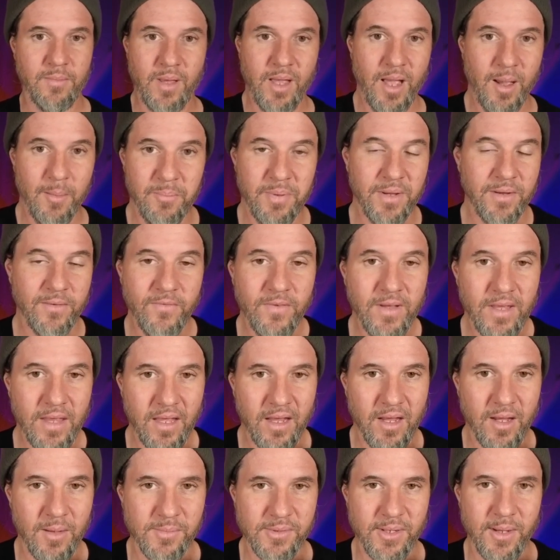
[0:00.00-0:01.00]
a big feeling
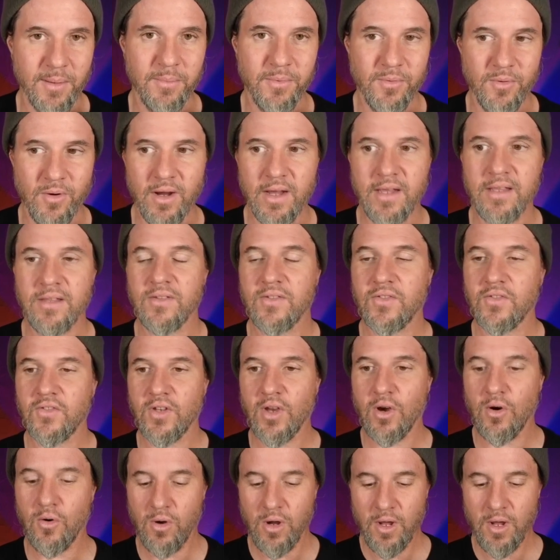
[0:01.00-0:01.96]
comes up right so